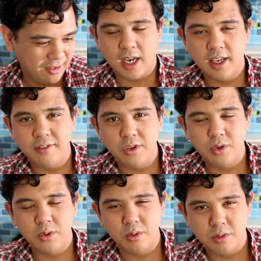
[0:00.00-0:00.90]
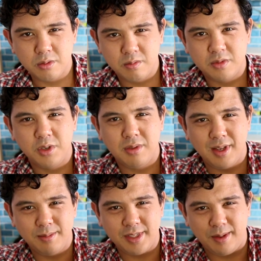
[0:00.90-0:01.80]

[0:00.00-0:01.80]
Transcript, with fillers: I give you 2 thumbs